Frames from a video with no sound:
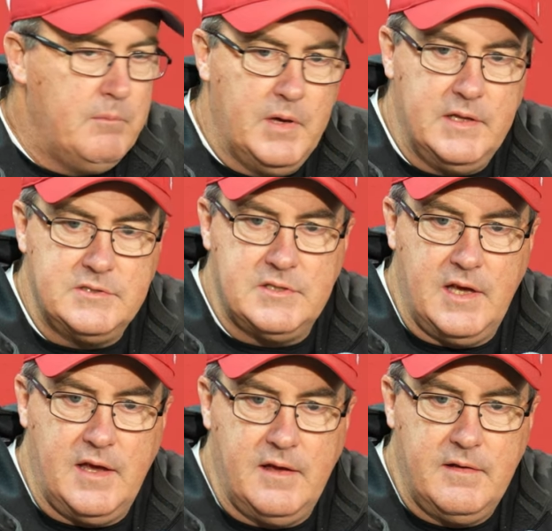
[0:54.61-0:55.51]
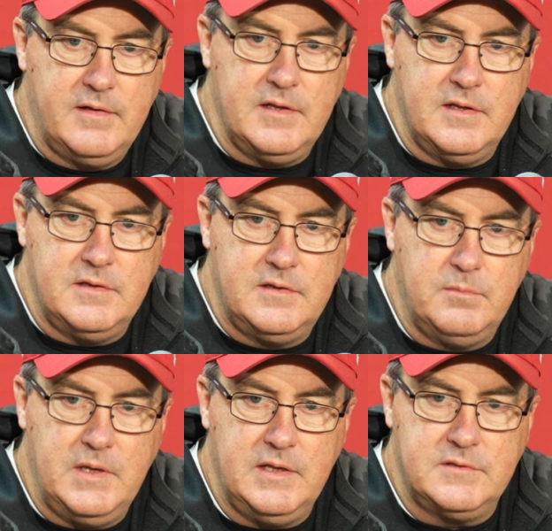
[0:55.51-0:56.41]
But it's to
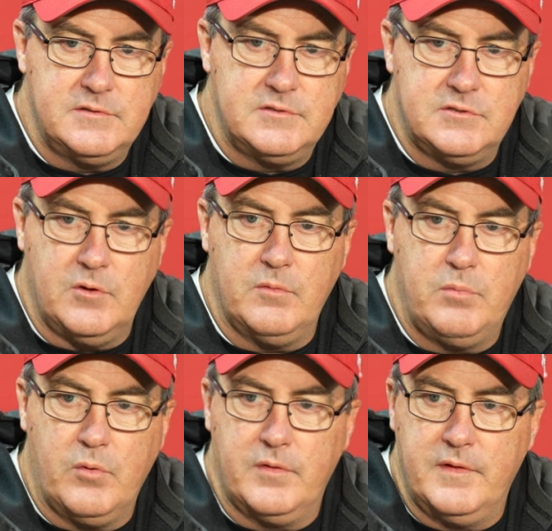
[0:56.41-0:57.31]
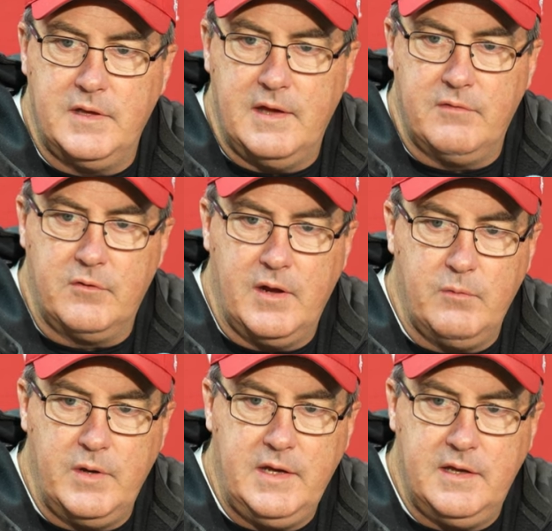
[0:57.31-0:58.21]
me, it's so important that you have a
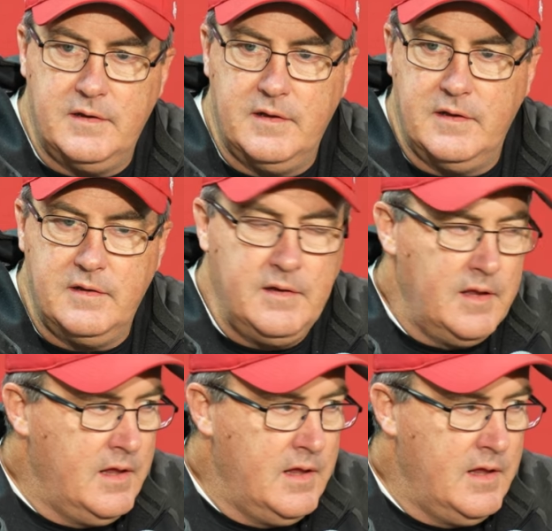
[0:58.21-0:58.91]
great week and